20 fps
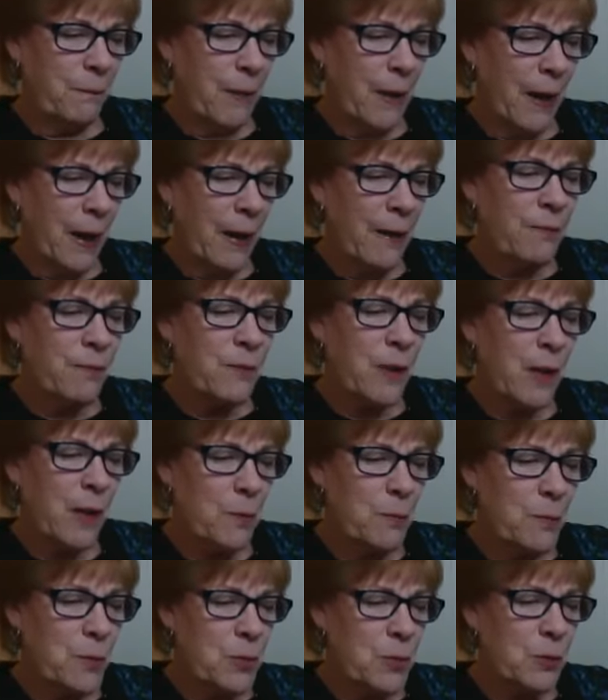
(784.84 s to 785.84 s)
I've
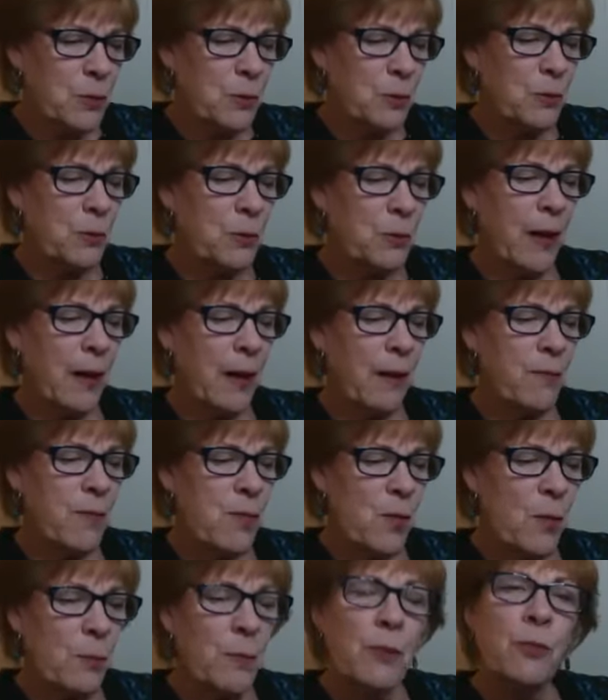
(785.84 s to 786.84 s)
come to have
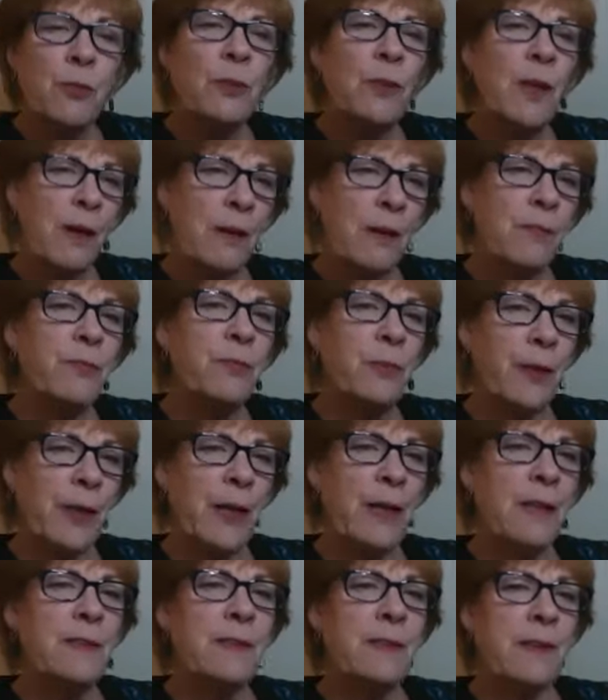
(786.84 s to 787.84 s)
so much love for
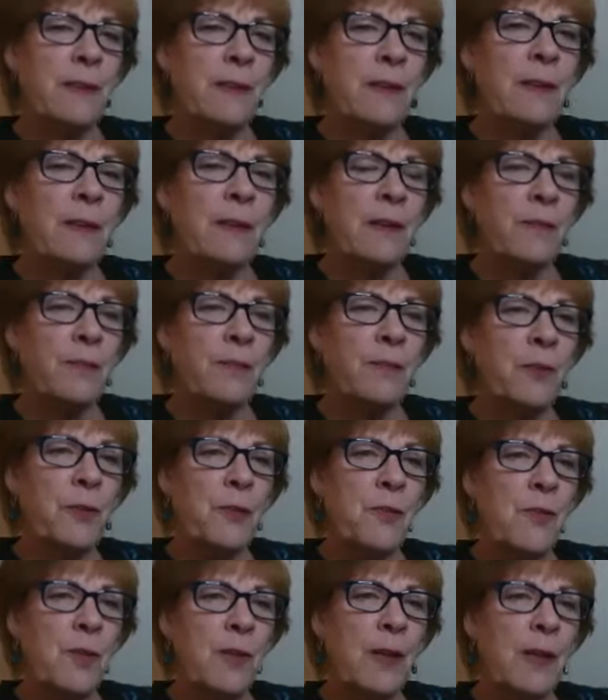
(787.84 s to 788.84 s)
Anton, and I
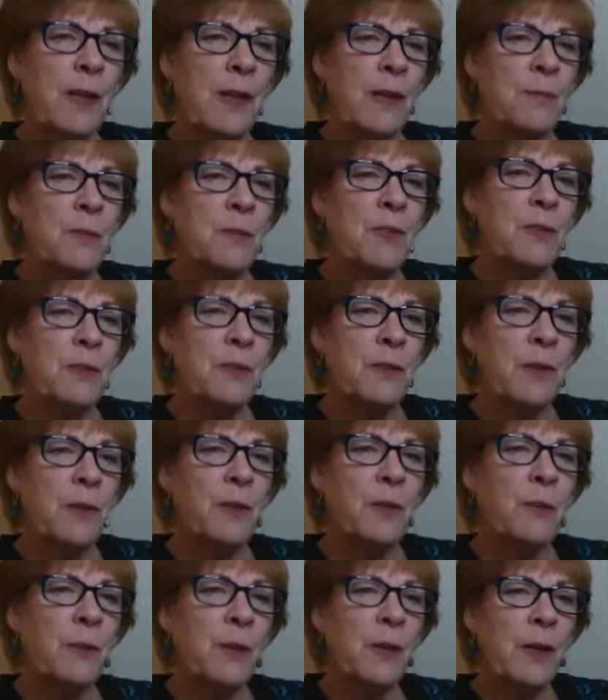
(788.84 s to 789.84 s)
first came to
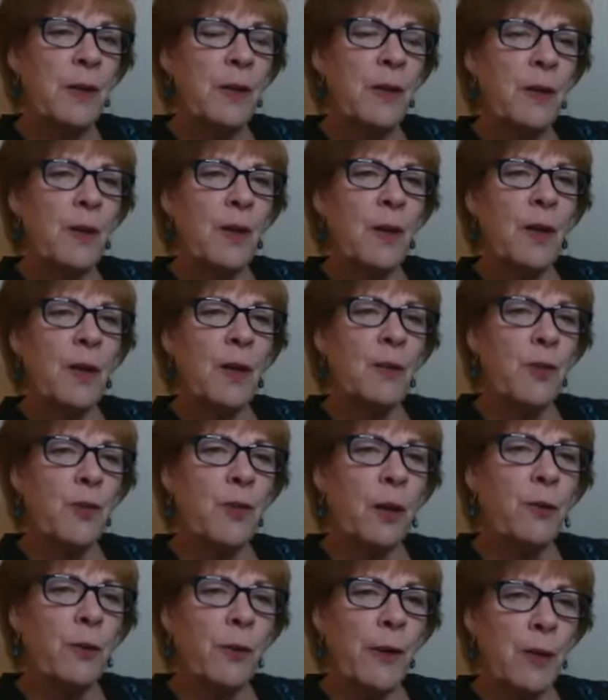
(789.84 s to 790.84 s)
know
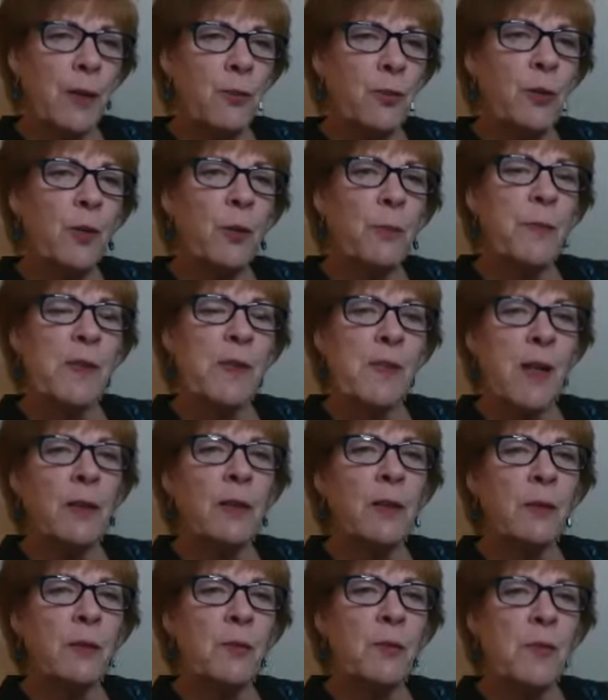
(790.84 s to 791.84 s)
Dr. Angelo
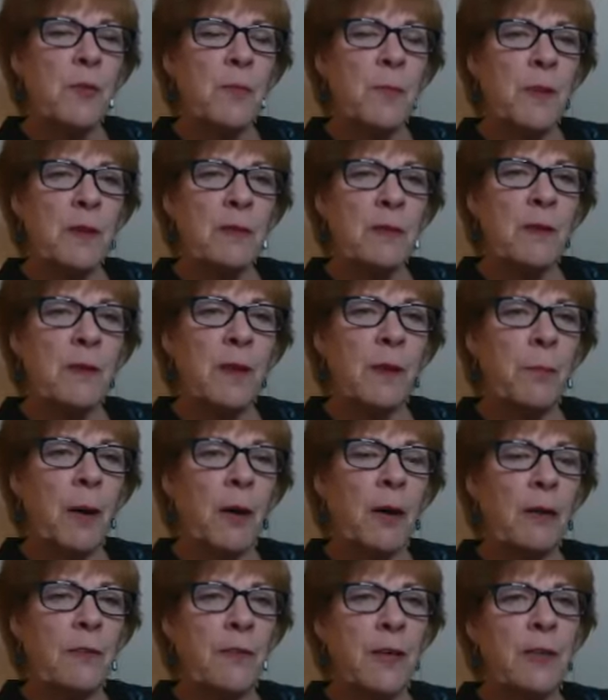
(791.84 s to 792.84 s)
Pizzello, who's been a
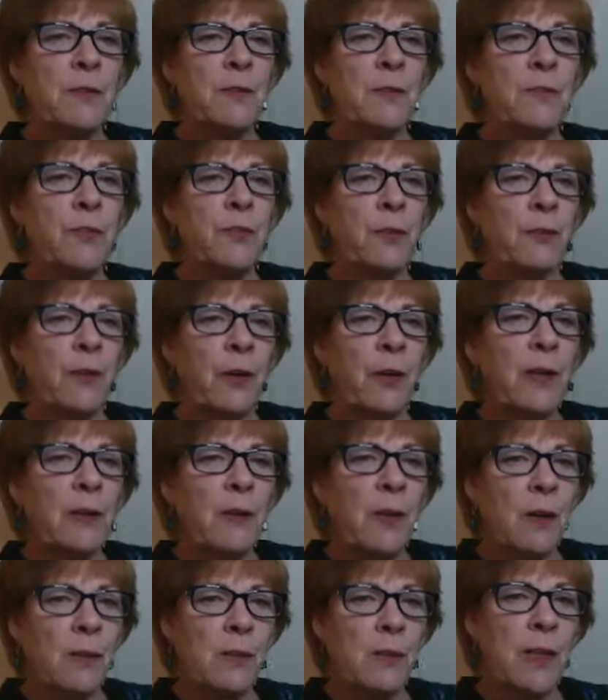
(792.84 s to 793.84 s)
part of Anton for a very
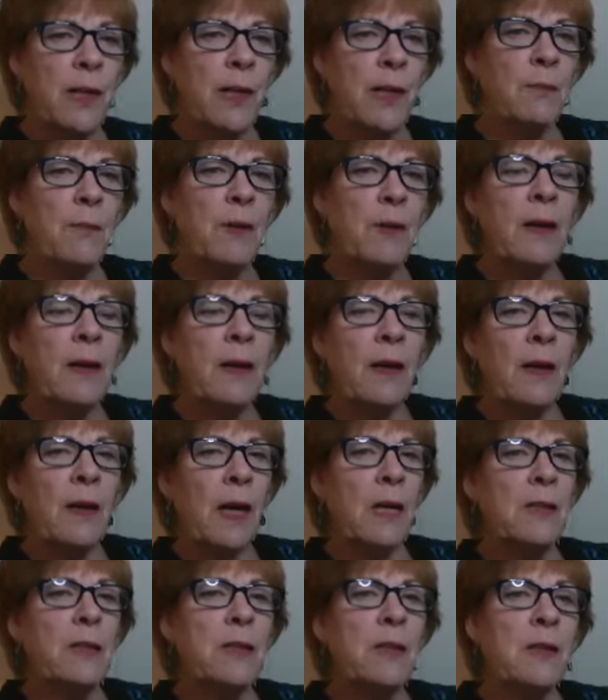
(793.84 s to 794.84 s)
long time,
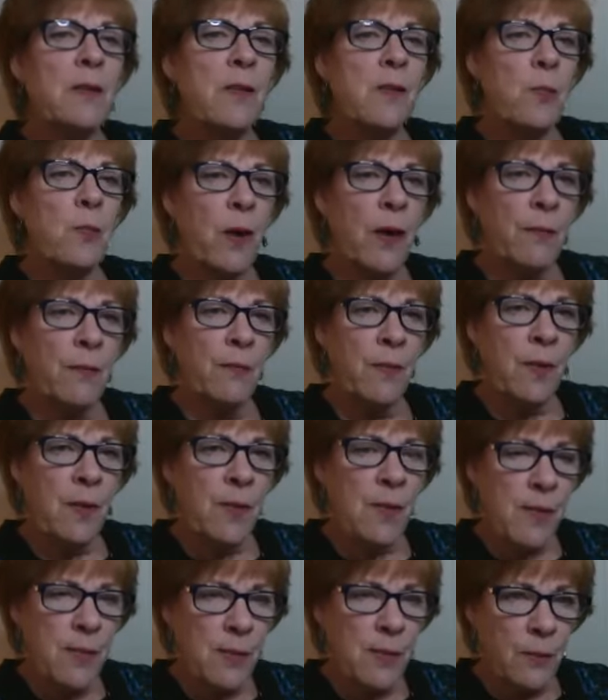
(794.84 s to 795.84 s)
and he and his wife,
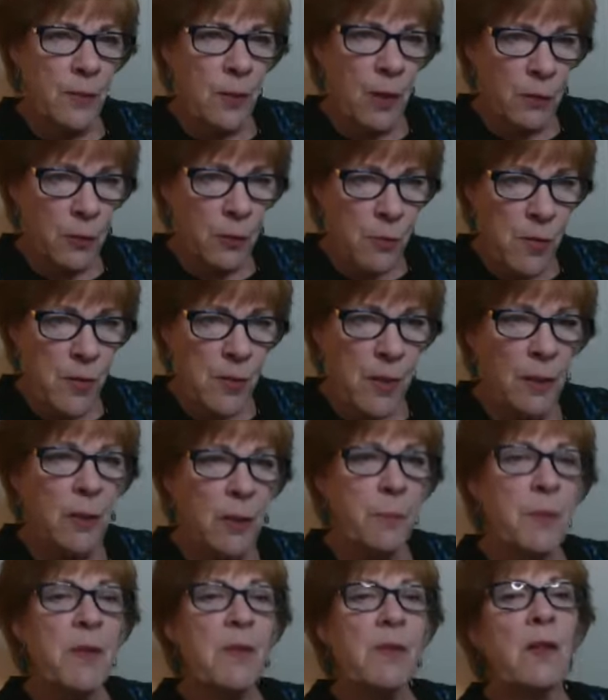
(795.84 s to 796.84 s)
Dr.
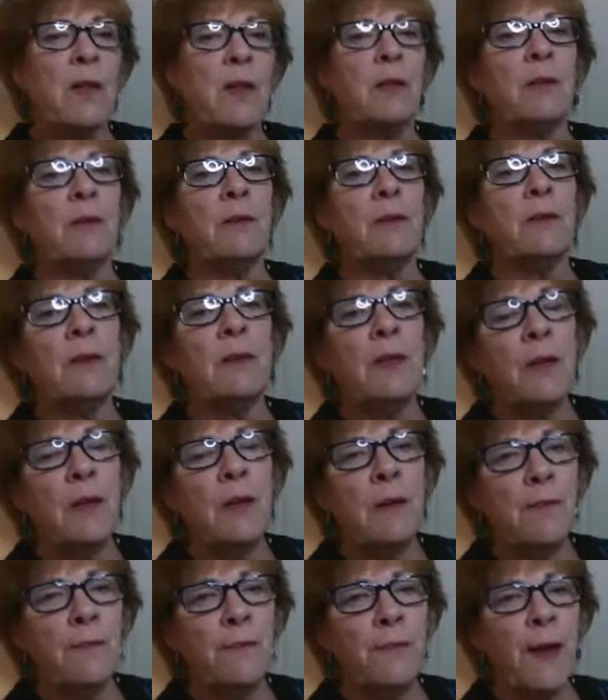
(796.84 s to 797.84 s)
Stella Pizzello,
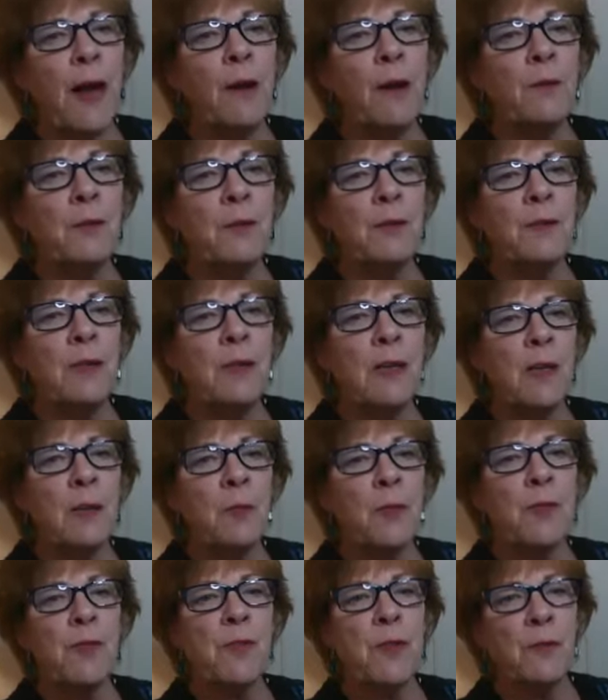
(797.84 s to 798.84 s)
founded the
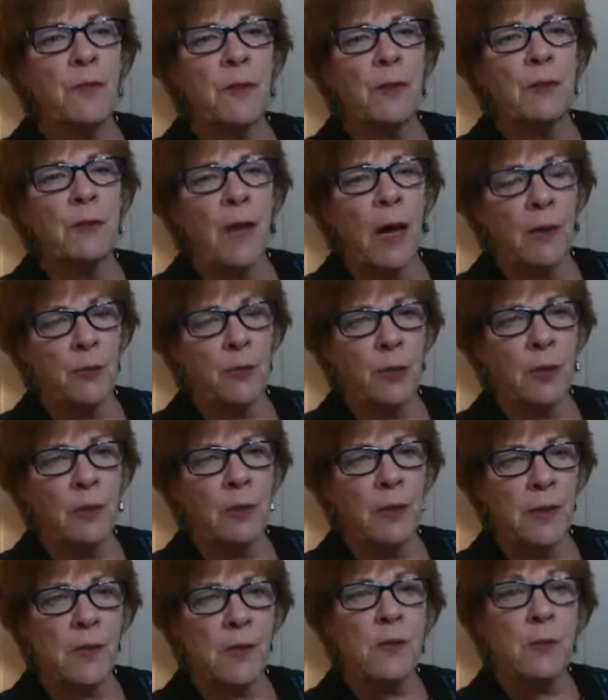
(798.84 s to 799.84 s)
Emerson
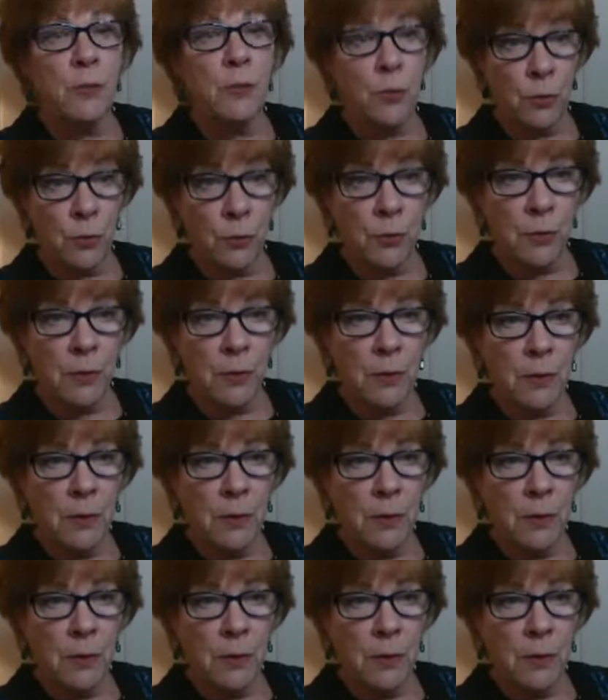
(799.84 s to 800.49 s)
Theological Institute.